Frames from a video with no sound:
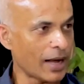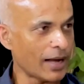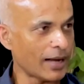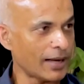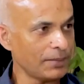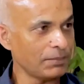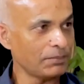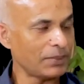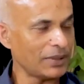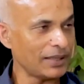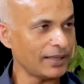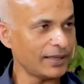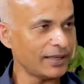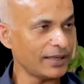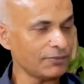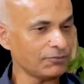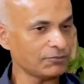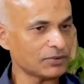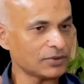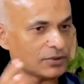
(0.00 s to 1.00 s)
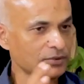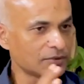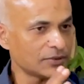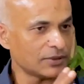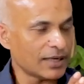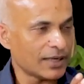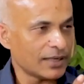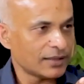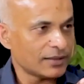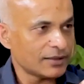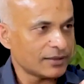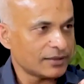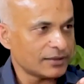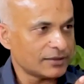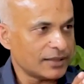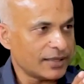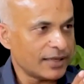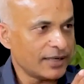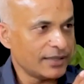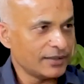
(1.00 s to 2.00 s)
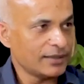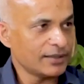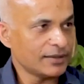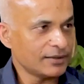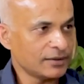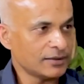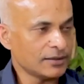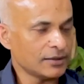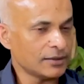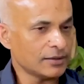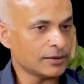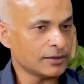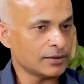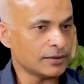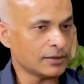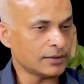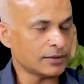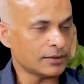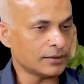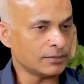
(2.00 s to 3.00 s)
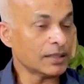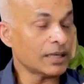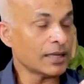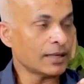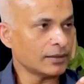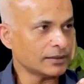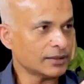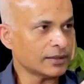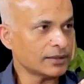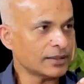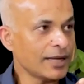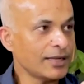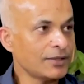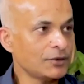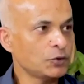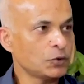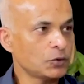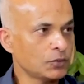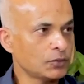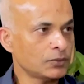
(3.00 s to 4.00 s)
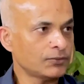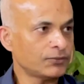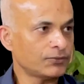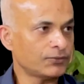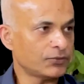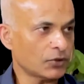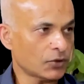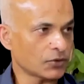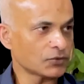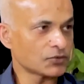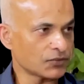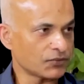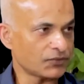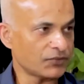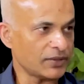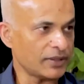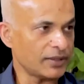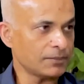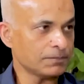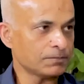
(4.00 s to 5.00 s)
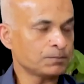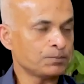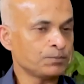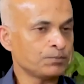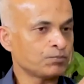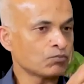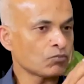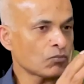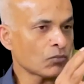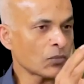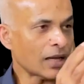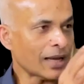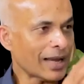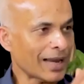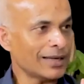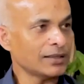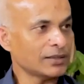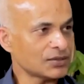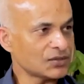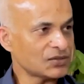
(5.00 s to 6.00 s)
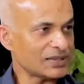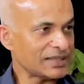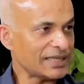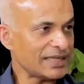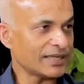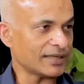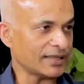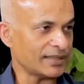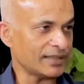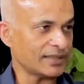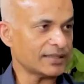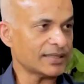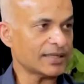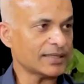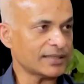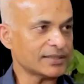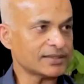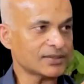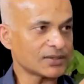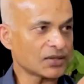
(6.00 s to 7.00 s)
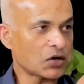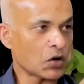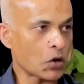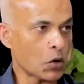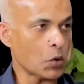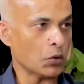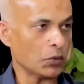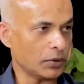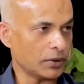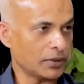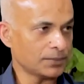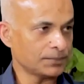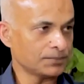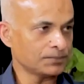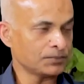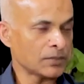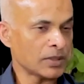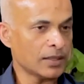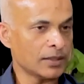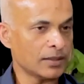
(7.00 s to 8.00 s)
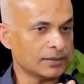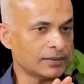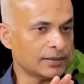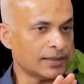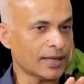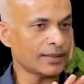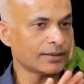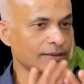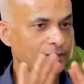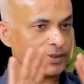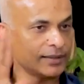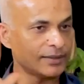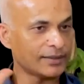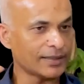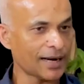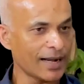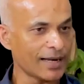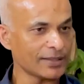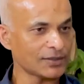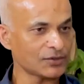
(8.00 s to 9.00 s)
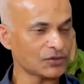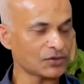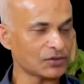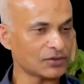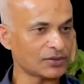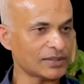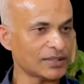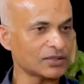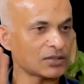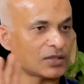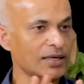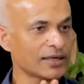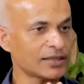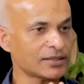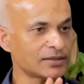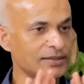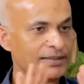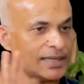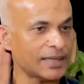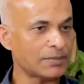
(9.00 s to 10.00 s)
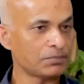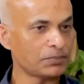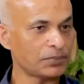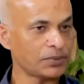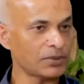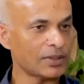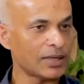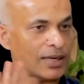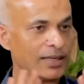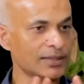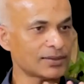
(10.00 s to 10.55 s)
I believed that Indian, that the Hindu philosophy held a secret, that it's a code, that it has, just like a temple